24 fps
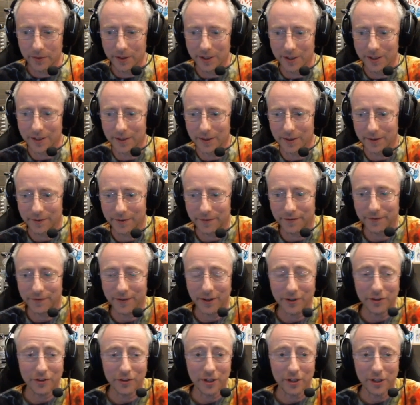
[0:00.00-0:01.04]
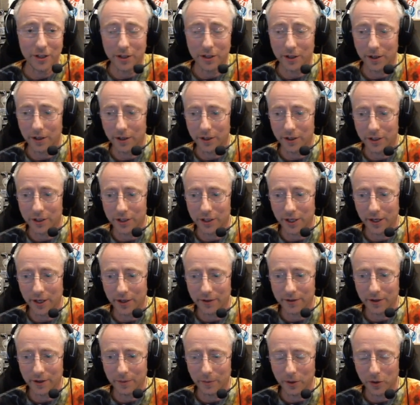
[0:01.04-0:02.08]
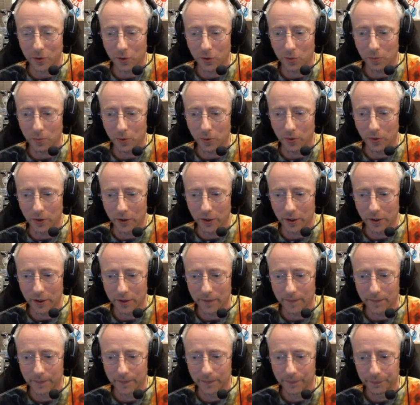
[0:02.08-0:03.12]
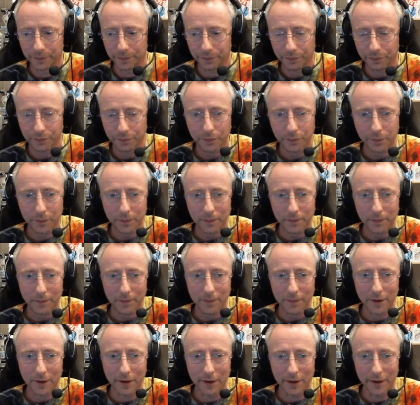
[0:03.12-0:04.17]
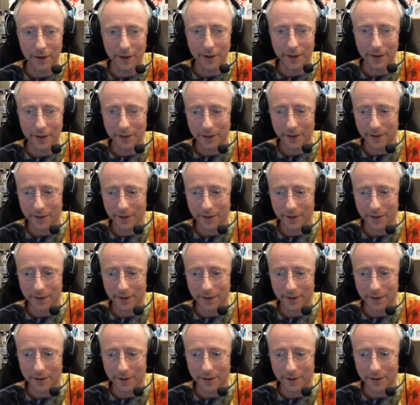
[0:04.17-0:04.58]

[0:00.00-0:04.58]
Dis. Festering Touch takes out my whole board. And they